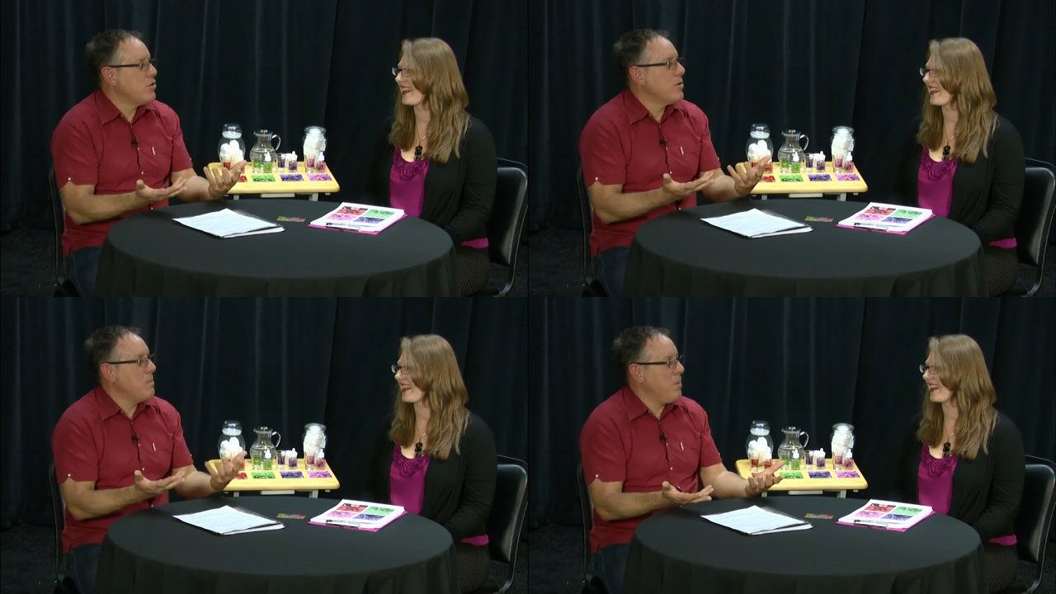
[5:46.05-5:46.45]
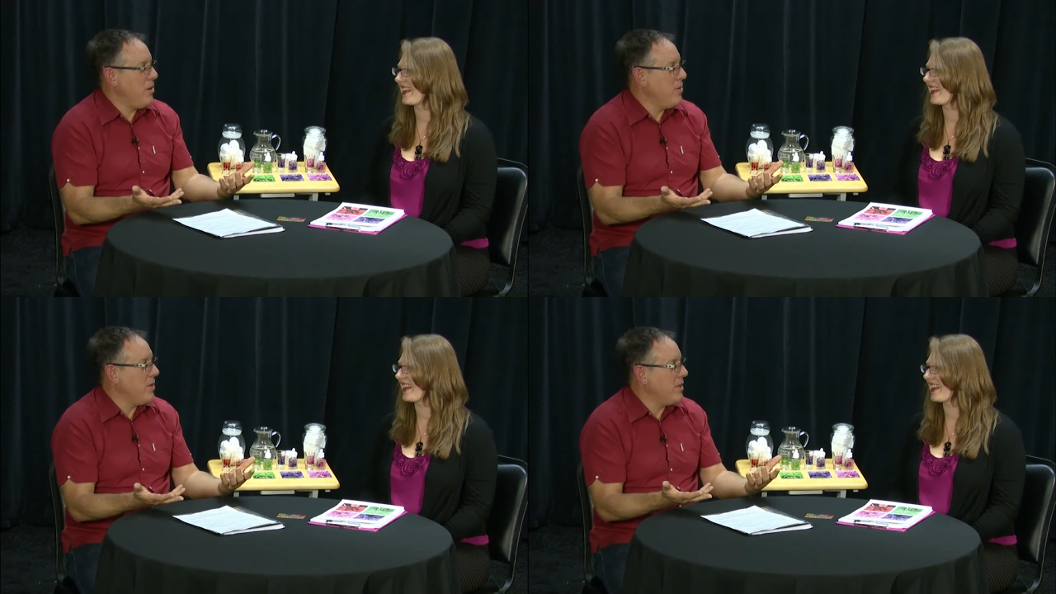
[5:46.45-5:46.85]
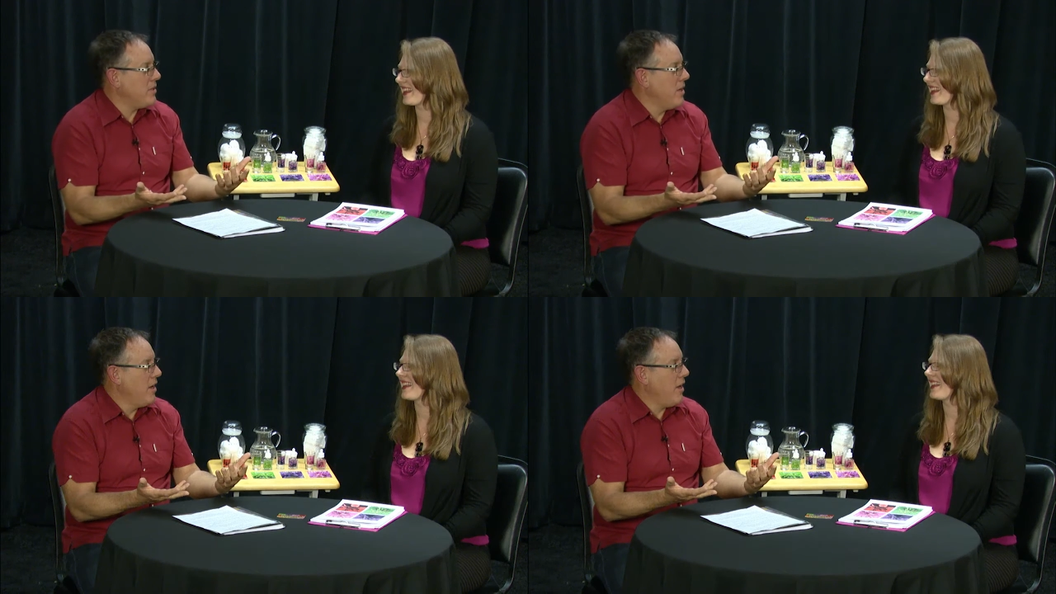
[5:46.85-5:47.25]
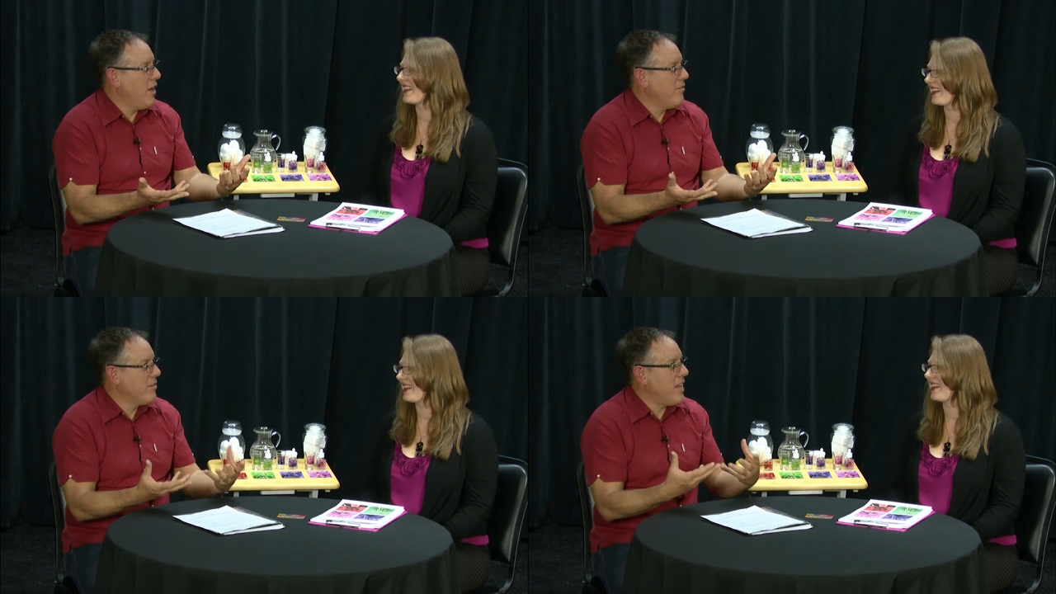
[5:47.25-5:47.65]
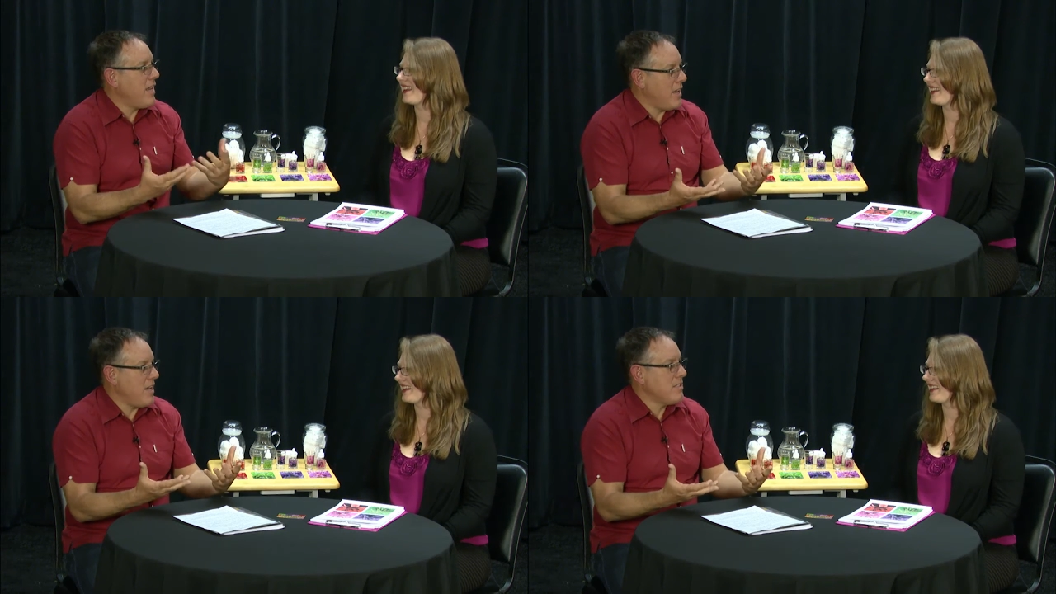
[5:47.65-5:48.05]
Speaker 1: component of
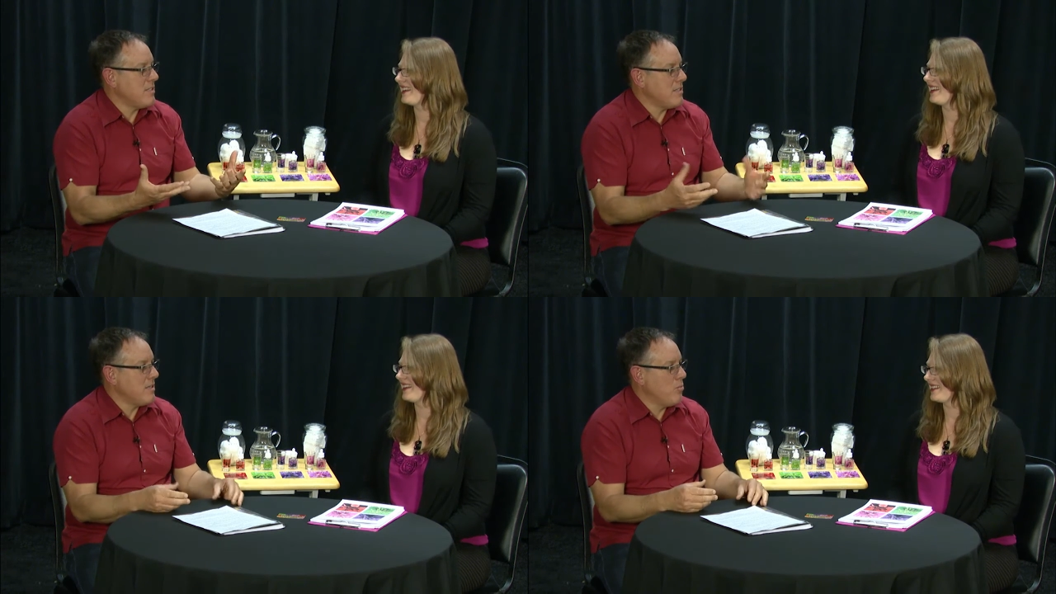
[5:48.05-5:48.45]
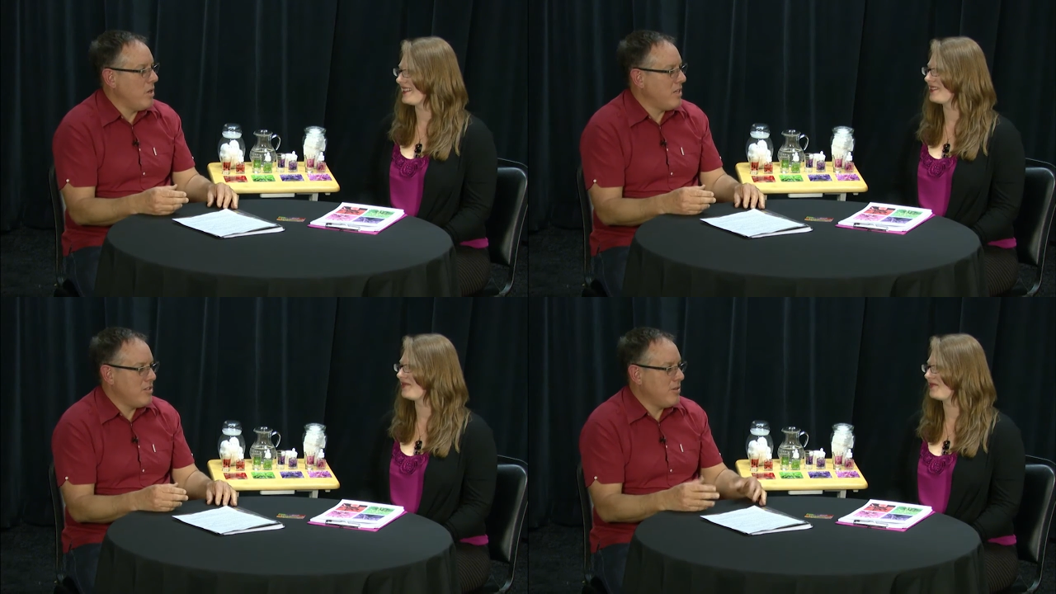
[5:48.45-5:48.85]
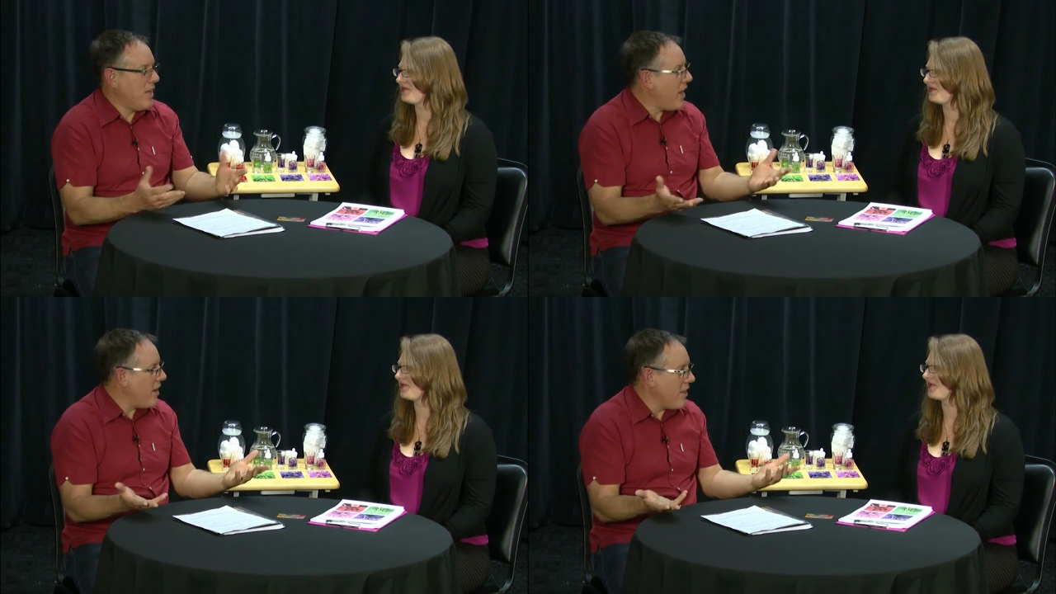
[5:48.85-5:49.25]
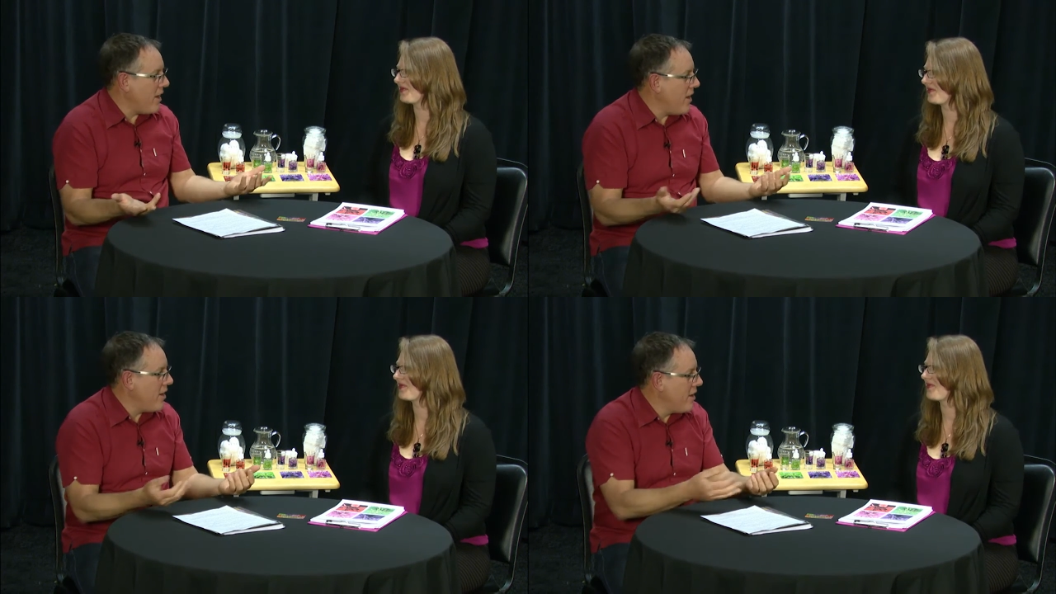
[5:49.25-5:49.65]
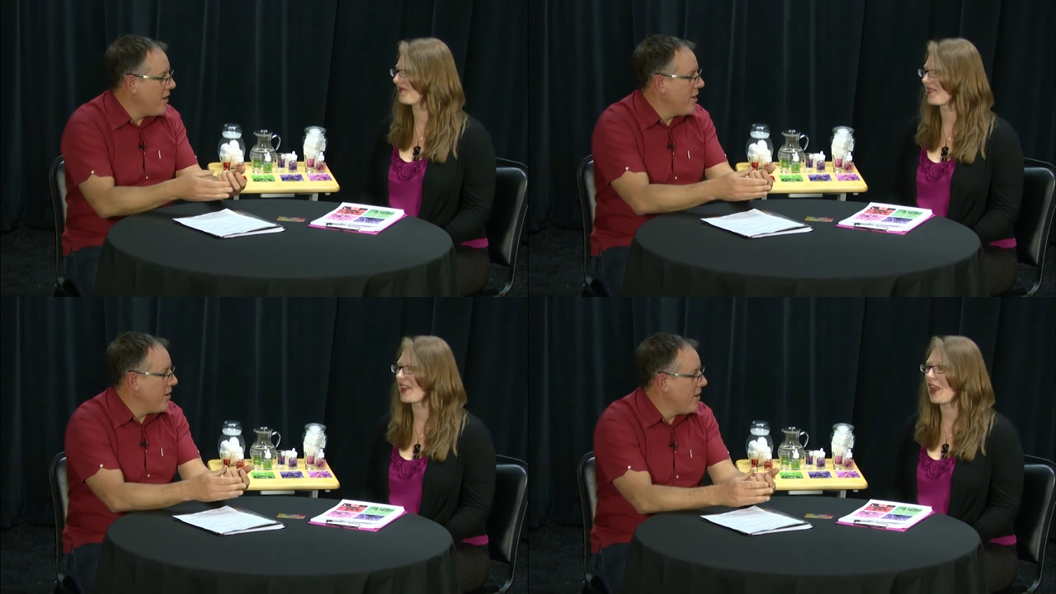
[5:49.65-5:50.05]
Canna Essence, and what did you get out of that?
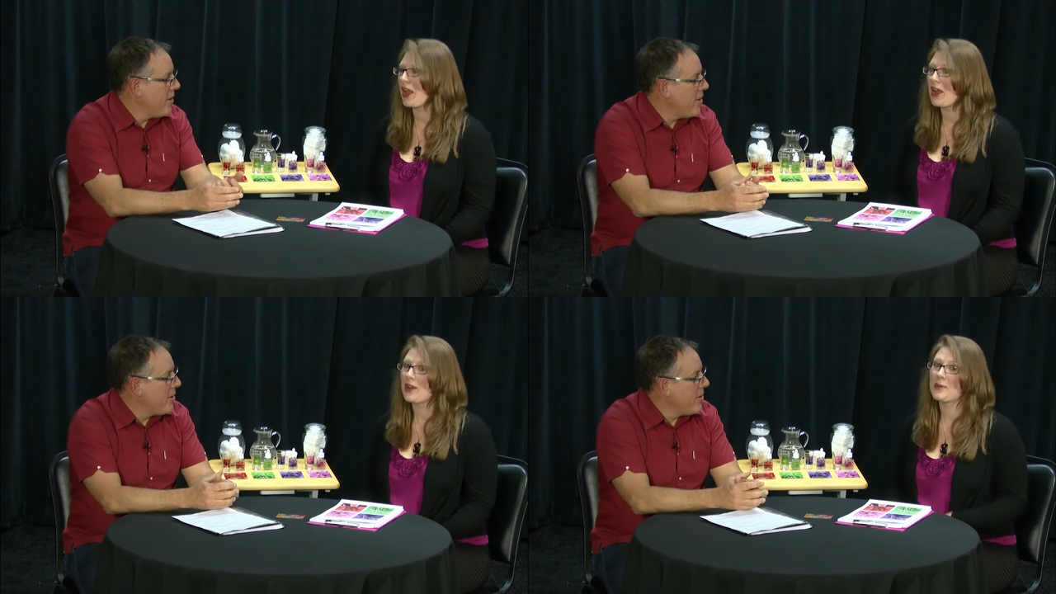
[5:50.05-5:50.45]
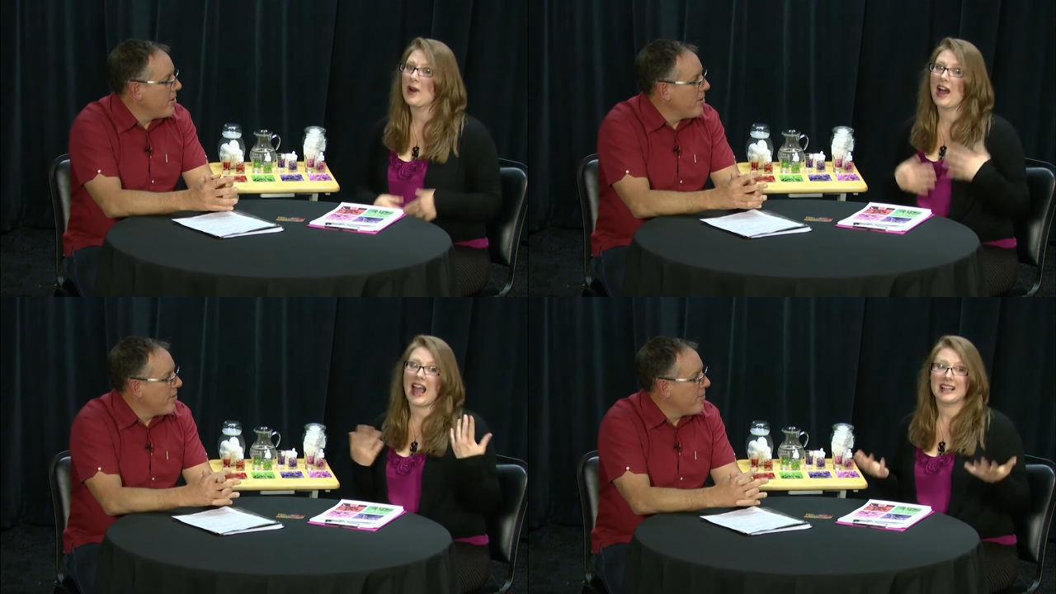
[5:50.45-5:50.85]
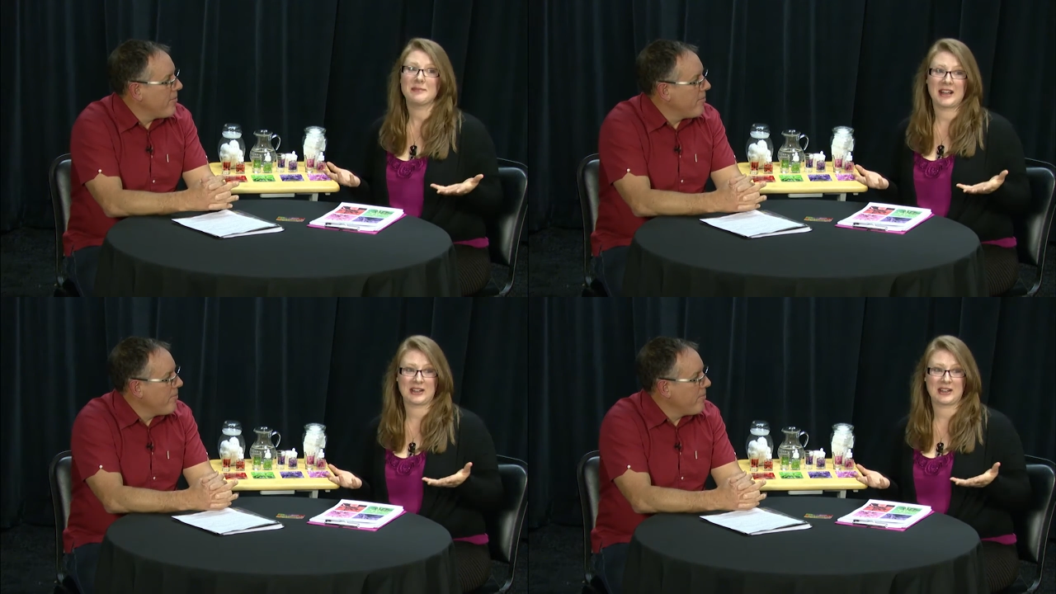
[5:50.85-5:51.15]
Speaker 2: Well, as my er,